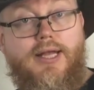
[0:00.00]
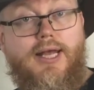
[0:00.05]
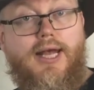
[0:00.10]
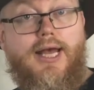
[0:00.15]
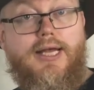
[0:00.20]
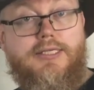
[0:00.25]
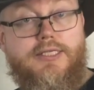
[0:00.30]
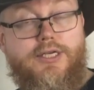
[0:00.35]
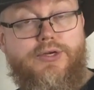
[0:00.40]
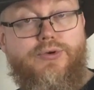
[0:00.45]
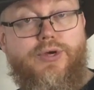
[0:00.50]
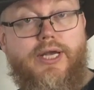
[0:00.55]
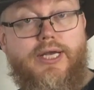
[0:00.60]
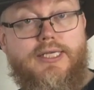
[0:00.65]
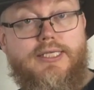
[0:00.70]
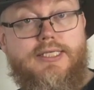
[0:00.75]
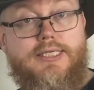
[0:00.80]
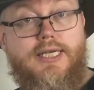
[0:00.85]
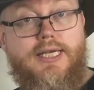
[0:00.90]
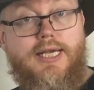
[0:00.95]
as you
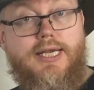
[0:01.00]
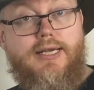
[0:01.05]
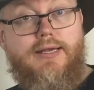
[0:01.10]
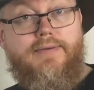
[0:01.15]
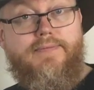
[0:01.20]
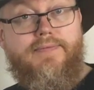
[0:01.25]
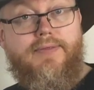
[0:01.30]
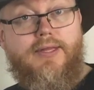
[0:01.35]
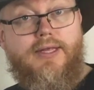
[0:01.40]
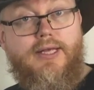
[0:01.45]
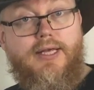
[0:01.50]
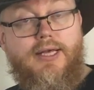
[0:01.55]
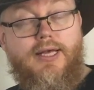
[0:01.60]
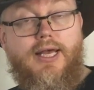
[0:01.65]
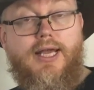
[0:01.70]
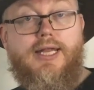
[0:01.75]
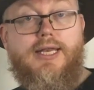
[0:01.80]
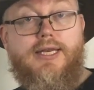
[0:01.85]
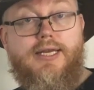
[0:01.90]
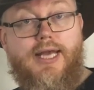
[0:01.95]
can see.
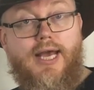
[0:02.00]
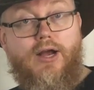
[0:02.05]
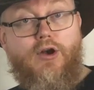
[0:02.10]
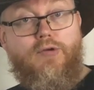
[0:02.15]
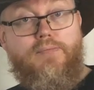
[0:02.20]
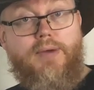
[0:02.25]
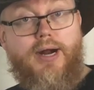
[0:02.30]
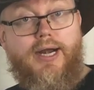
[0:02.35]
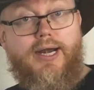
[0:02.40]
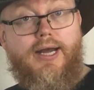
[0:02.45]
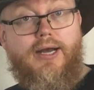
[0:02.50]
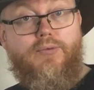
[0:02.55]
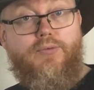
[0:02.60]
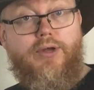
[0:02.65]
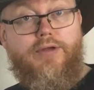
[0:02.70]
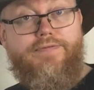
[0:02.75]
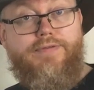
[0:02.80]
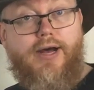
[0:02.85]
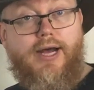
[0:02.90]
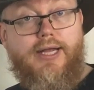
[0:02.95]
In Nyangumarta
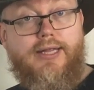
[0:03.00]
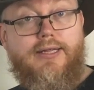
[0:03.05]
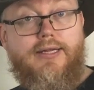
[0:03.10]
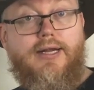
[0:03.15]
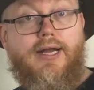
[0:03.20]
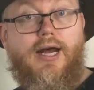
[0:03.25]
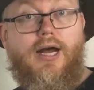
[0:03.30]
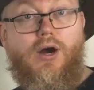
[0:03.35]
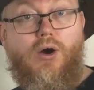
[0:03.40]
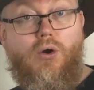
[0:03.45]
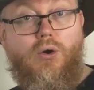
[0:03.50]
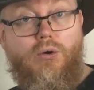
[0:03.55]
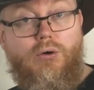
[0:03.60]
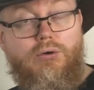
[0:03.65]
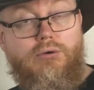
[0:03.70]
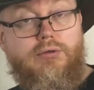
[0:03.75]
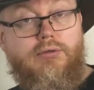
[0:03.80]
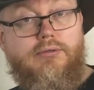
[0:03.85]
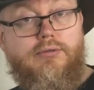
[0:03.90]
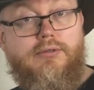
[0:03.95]
we find
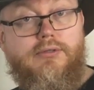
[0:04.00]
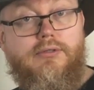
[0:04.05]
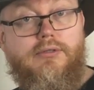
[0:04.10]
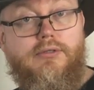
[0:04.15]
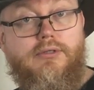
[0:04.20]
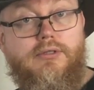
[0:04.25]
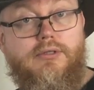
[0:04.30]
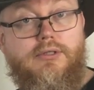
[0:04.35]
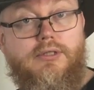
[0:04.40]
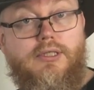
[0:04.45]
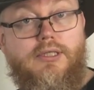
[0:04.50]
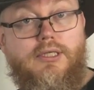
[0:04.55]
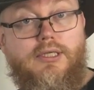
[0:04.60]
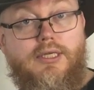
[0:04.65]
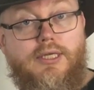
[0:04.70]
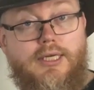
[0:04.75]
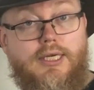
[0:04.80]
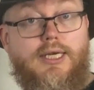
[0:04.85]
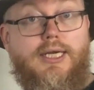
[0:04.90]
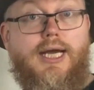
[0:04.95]
kao.
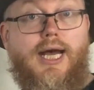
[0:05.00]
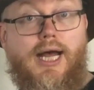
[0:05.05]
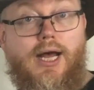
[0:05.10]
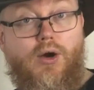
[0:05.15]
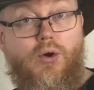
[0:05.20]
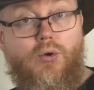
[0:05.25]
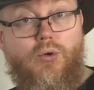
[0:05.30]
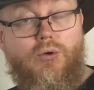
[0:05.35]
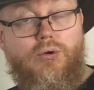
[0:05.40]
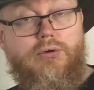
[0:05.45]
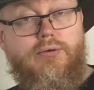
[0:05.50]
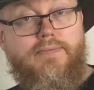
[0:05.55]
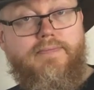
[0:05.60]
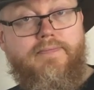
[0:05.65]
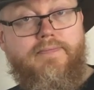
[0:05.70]
Kao.